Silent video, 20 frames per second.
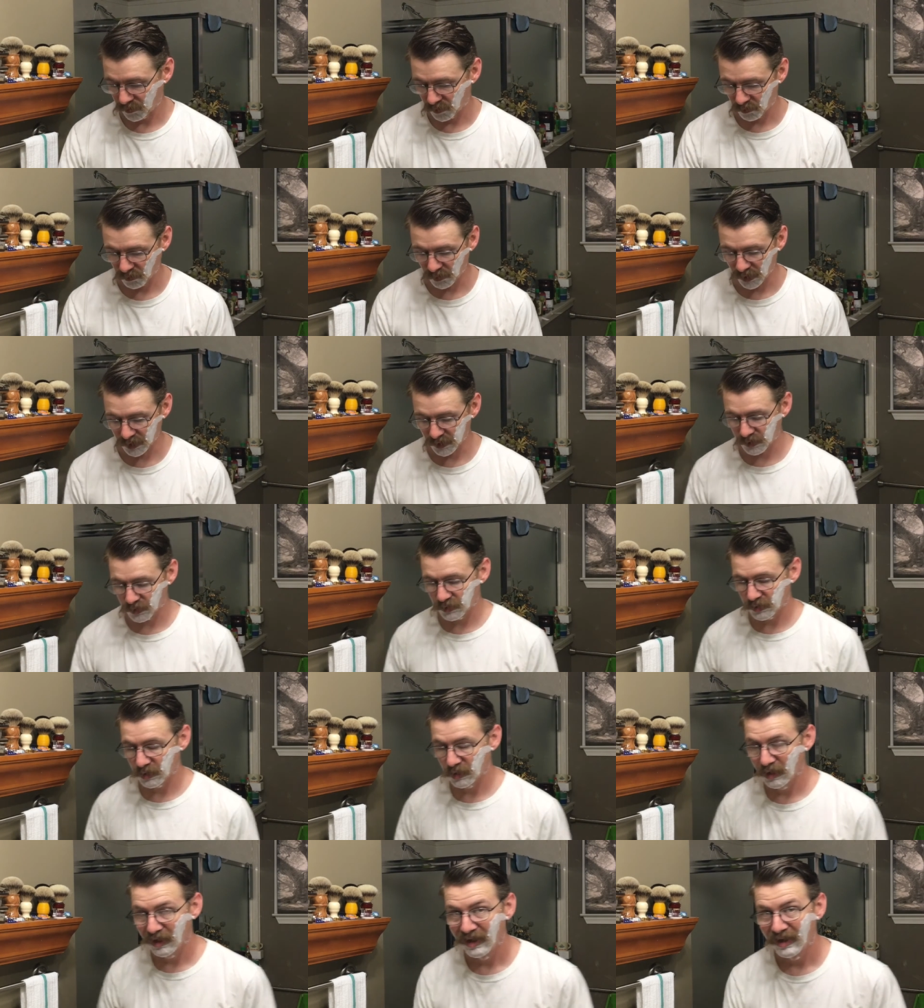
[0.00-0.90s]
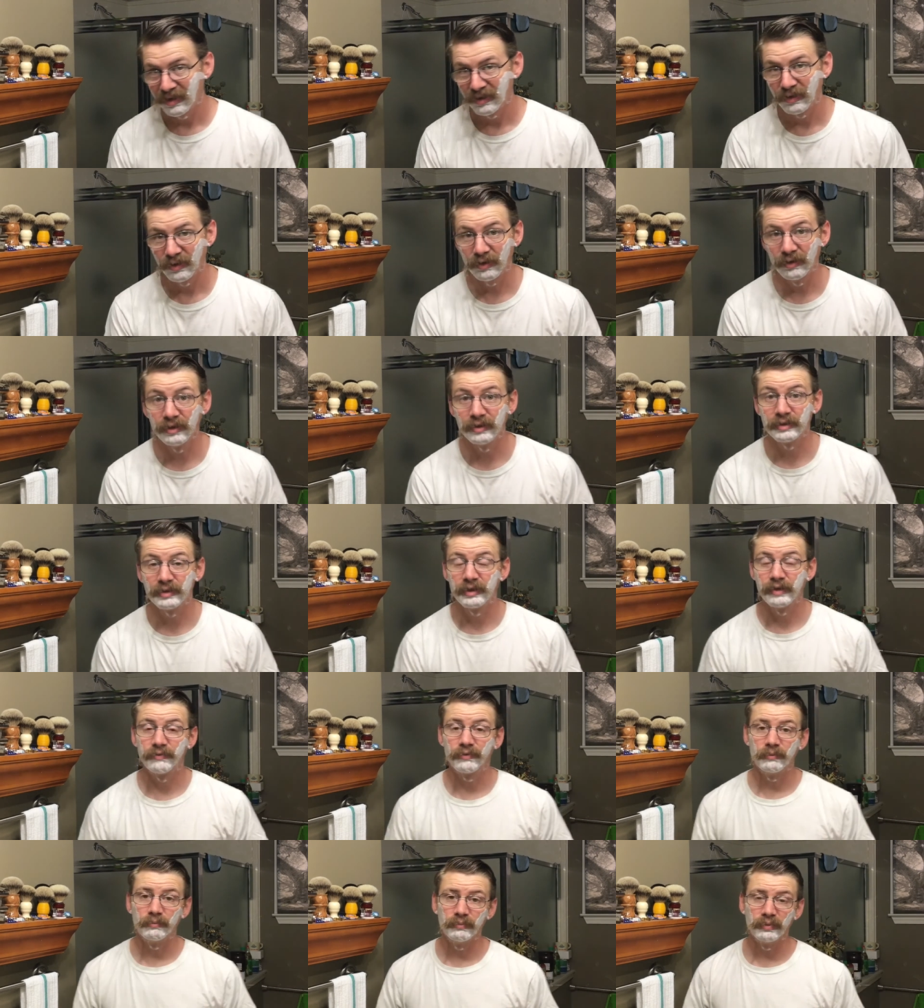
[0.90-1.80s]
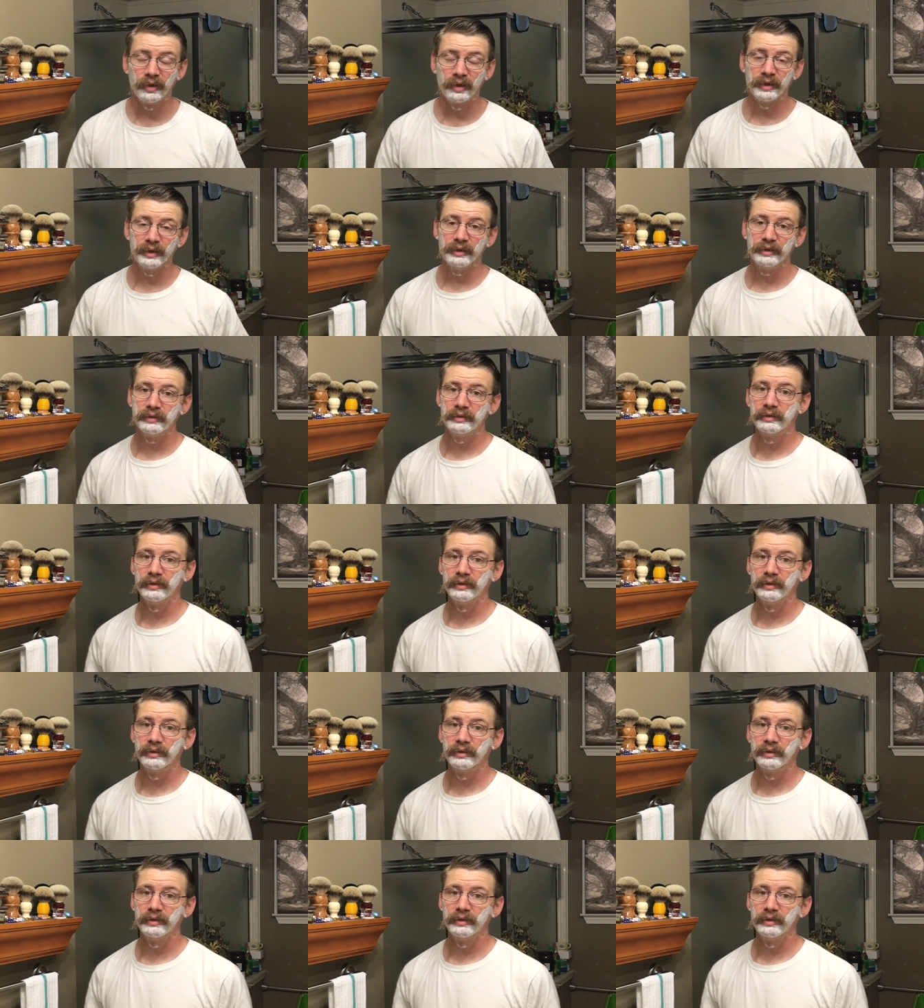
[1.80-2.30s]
razors, there is different blades.